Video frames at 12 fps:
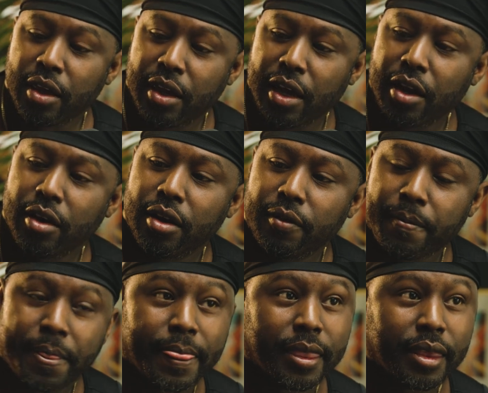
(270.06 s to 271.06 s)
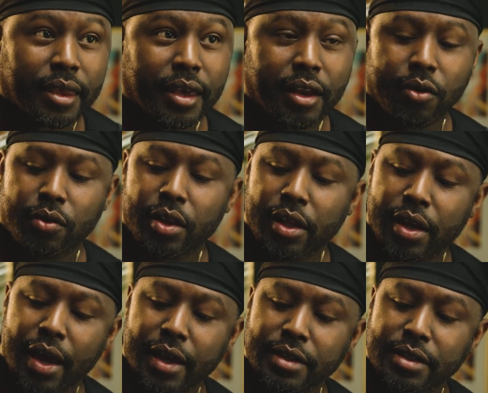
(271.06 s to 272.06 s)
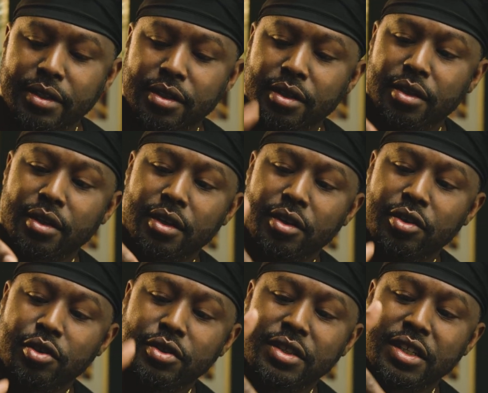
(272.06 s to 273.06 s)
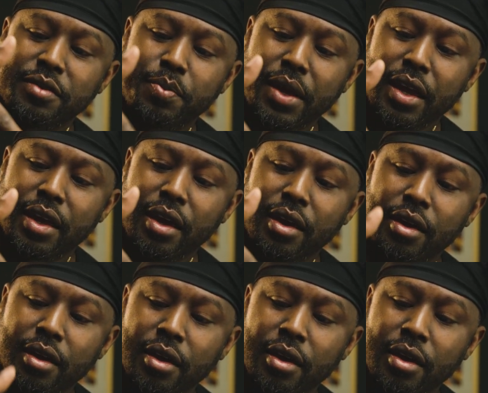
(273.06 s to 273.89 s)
get it really nice. Use this pinky